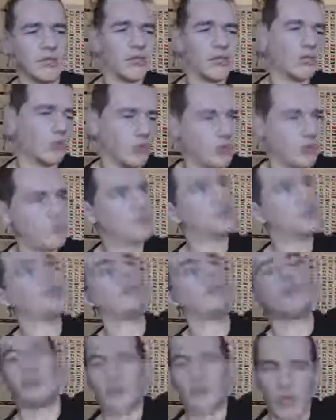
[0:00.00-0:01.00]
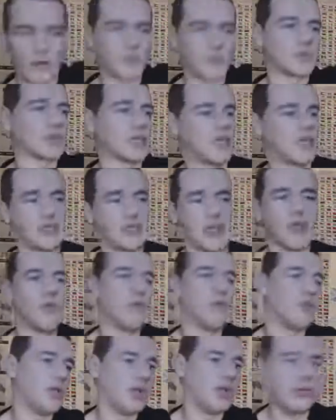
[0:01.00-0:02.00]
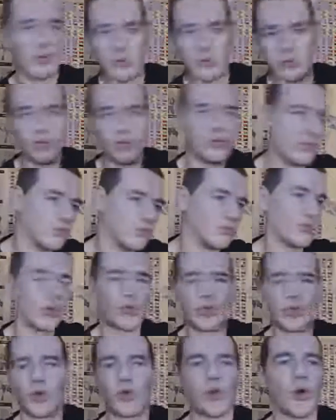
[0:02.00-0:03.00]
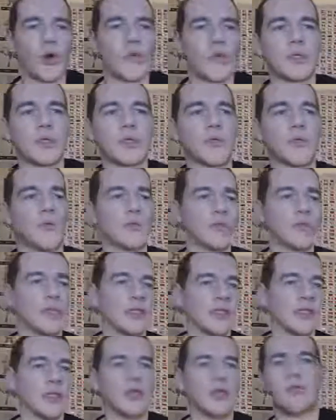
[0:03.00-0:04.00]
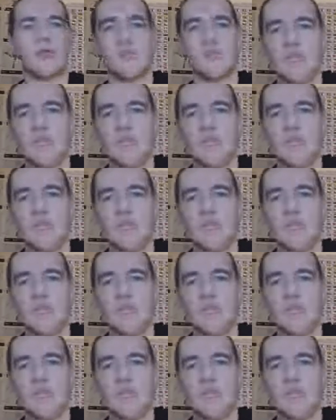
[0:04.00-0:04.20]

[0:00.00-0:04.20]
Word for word: you know, loops and upside down and dodge all the obstacles and